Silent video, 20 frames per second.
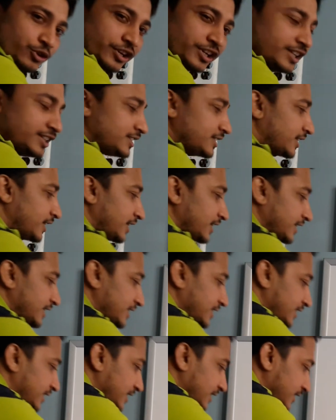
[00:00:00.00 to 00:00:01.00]
bond is
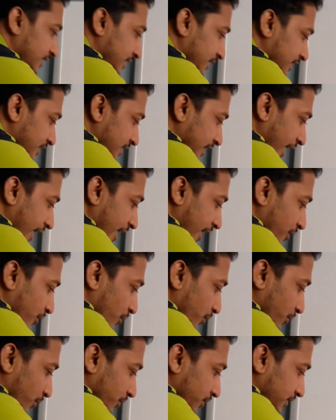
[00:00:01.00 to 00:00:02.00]

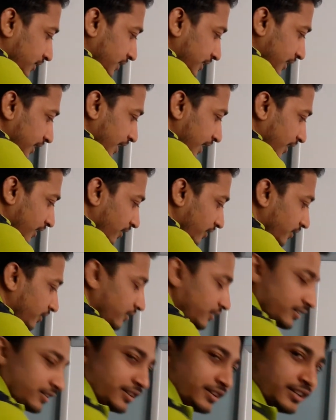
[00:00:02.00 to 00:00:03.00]
cyano, CN.
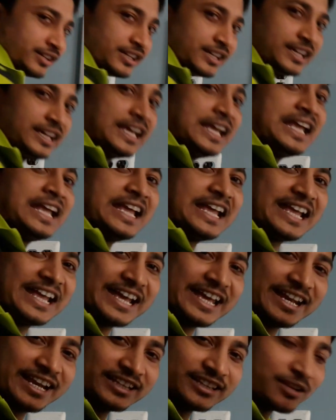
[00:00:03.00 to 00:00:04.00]

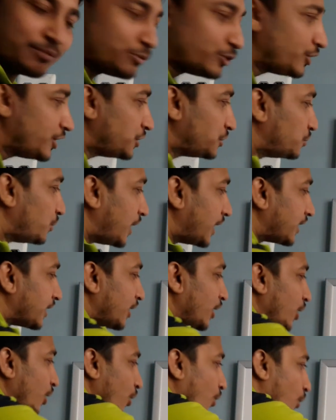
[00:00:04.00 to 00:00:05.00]
Another bond is
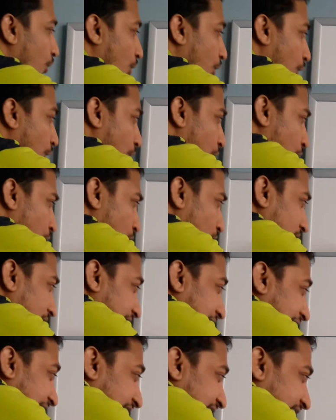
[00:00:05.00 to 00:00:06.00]
what?
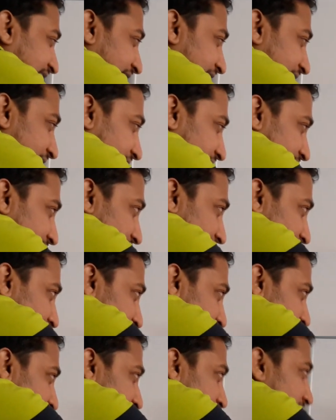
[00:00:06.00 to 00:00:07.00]
Whole entire
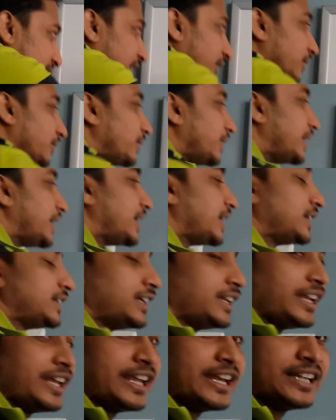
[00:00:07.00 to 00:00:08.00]
things is another
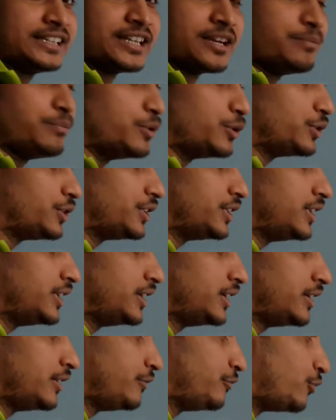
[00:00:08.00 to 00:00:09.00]
bond
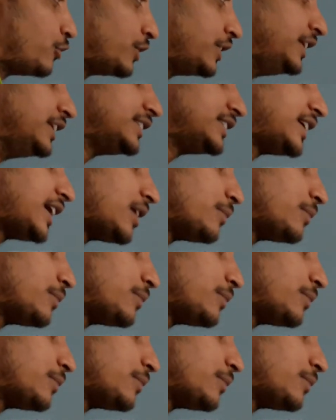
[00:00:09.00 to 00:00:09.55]
for this